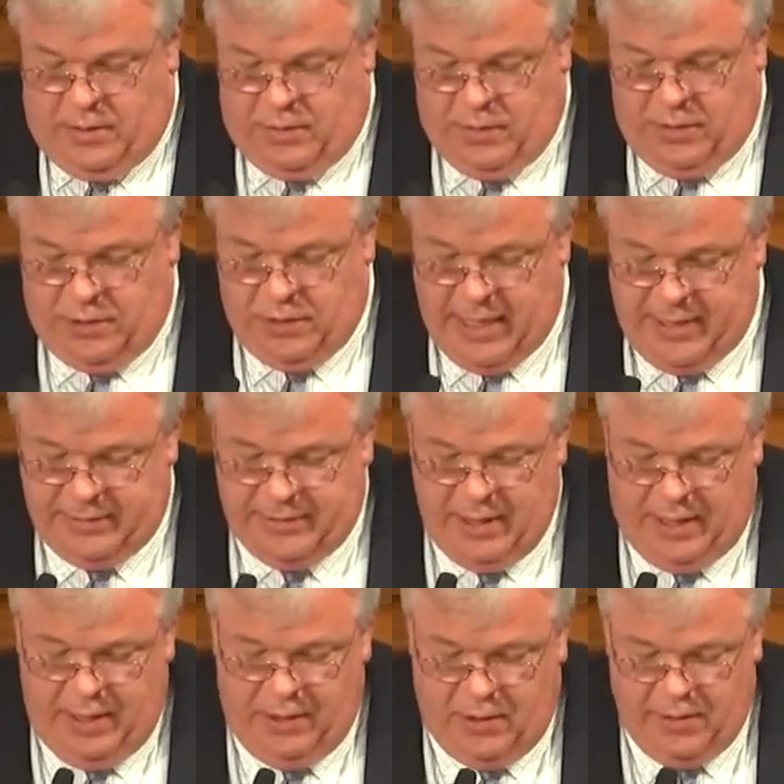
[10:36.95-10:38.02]
to address
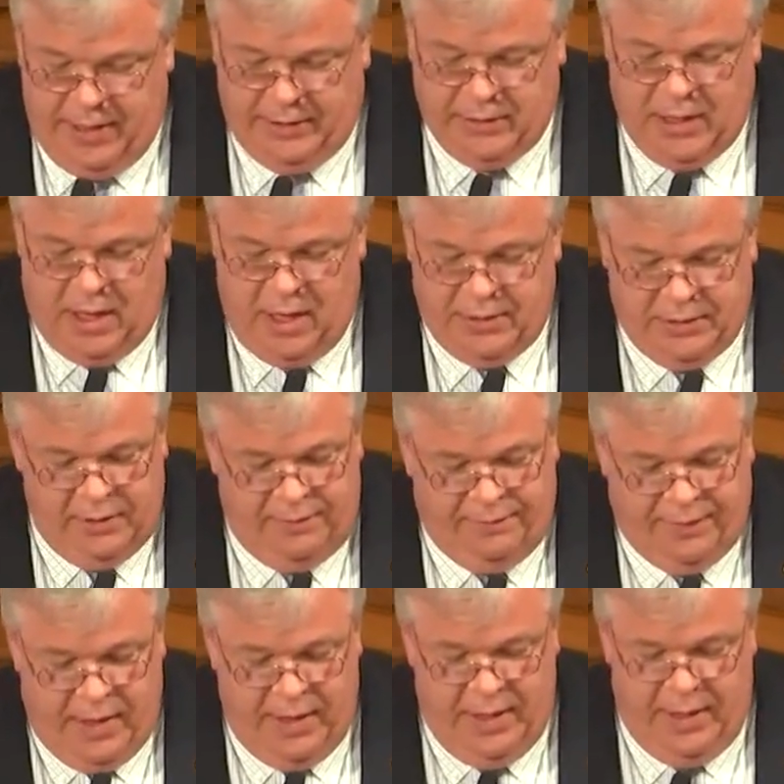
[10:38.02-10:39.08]
the increased costs in
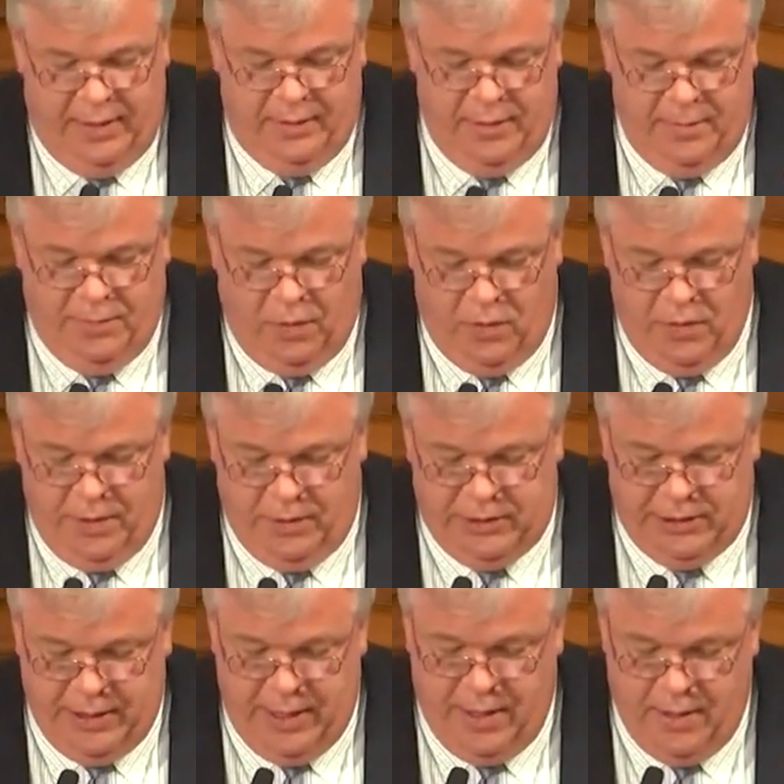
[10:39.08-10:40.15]
funding the employer
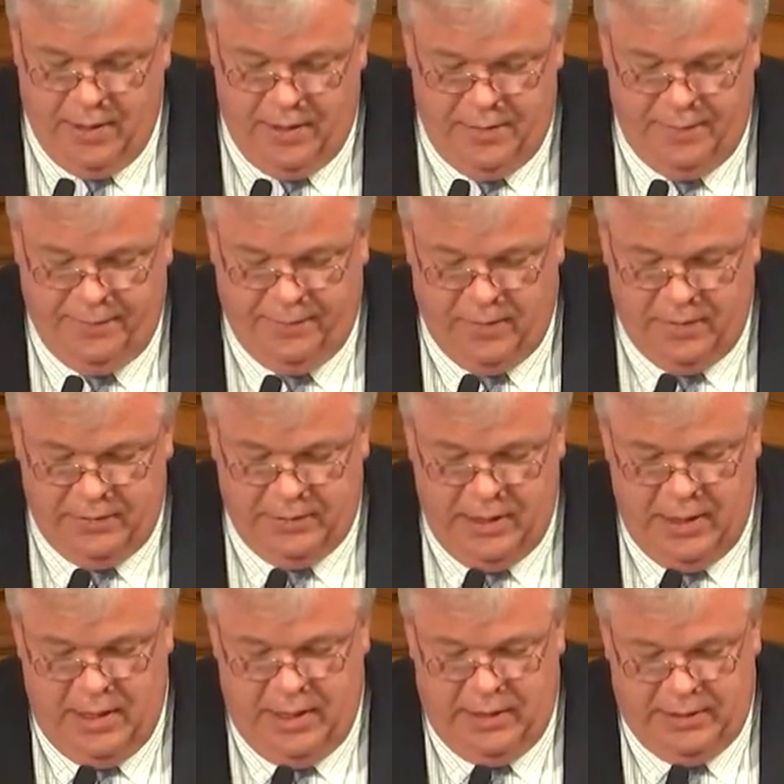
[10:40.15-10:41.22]
share for
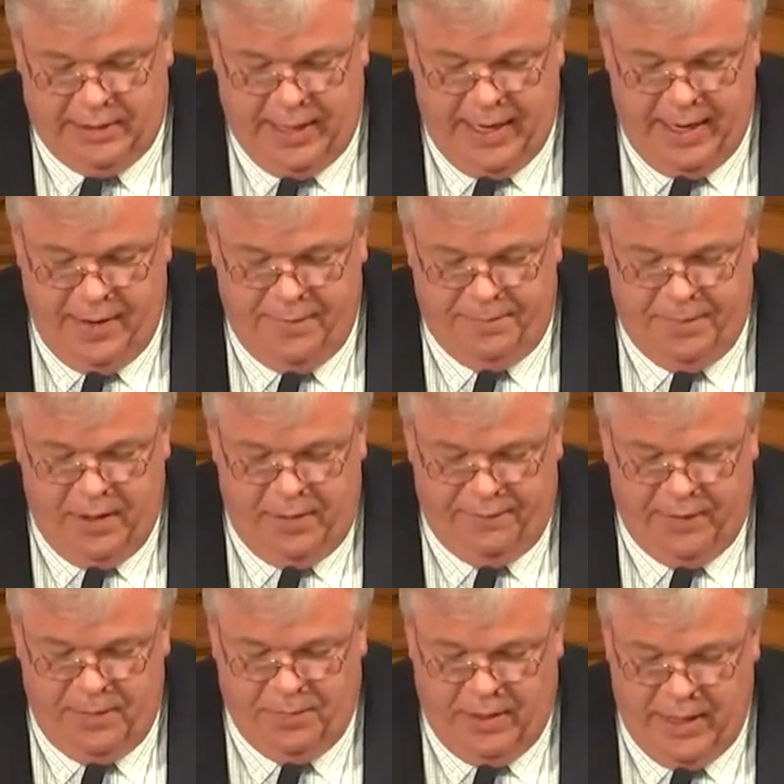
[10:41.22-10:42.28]
state health
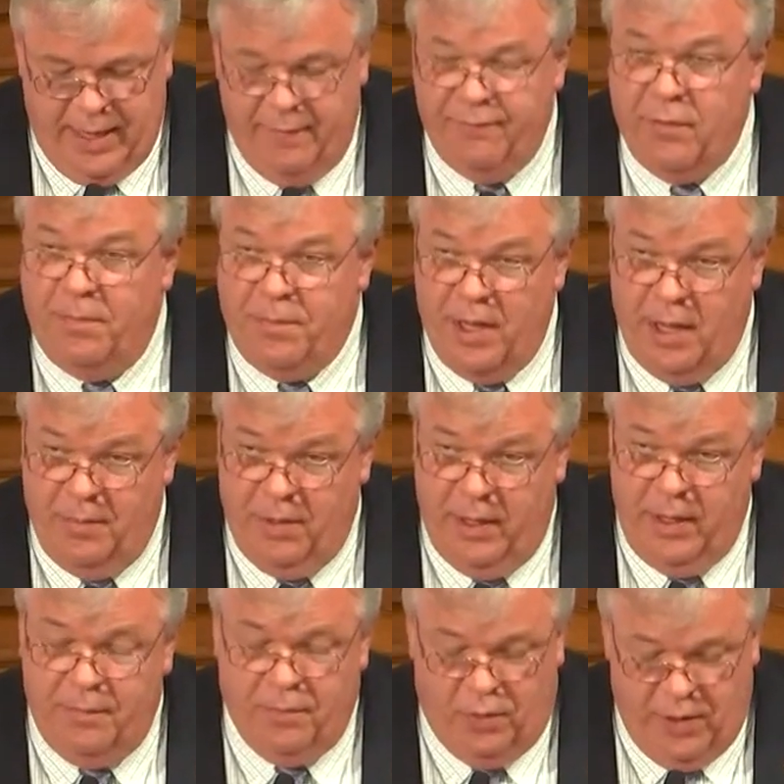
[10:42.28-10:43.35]
benefit plan for
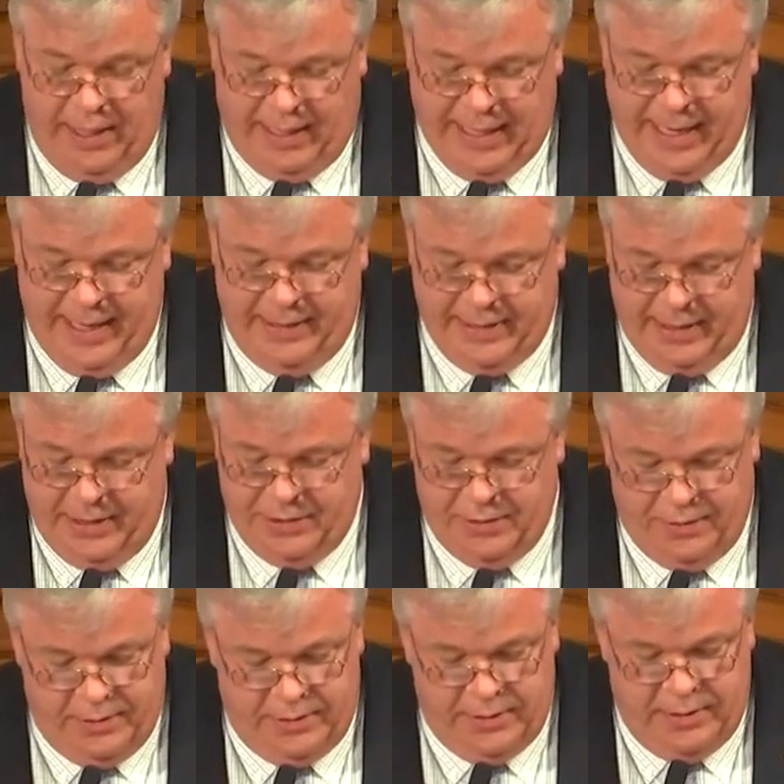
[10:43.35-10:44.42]
public pre-K
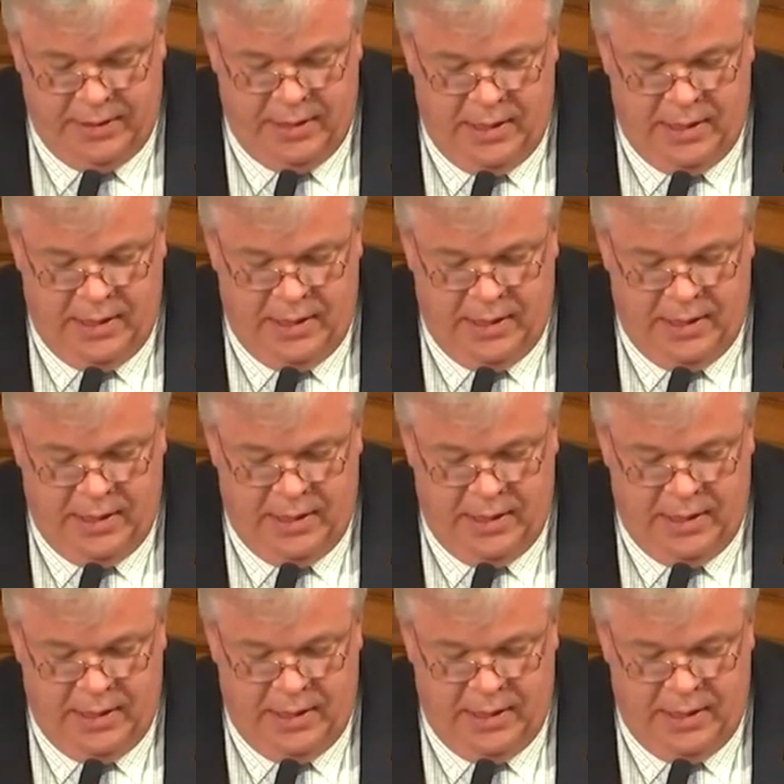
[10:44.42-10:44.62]
teachers.